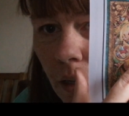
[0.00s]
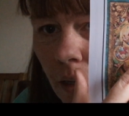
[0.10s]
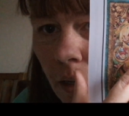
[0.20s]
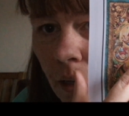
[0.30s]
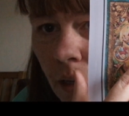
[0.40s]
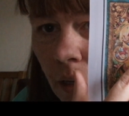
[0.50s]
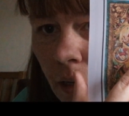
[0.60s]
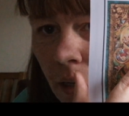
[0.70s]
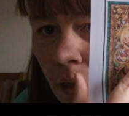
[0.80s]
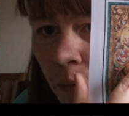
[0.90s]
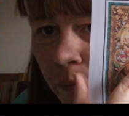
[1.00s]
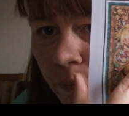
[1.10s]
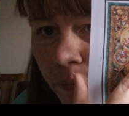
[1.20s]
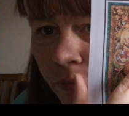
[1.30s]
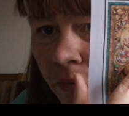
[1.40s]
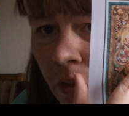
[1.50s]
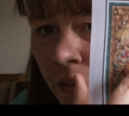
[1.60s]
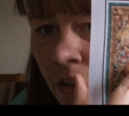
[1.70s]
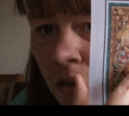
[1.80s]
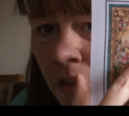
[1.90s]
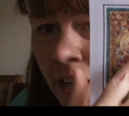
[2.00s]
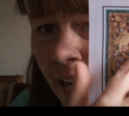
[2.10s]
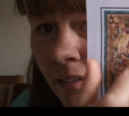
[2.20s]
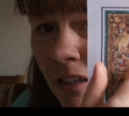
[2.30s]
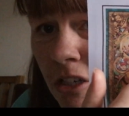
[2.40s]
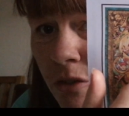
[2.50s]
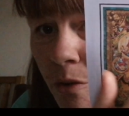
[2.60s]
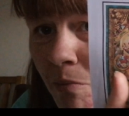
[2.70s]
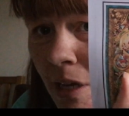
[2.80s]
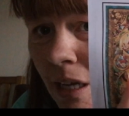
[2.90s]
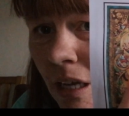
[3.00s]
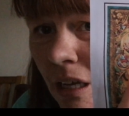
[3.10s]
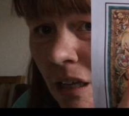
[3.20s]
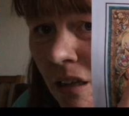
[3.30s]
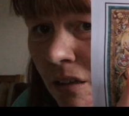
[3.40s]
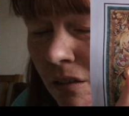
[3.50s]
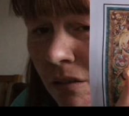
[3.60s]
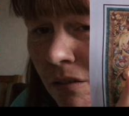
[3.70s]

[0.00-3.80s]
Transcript: The other characters from Mickey.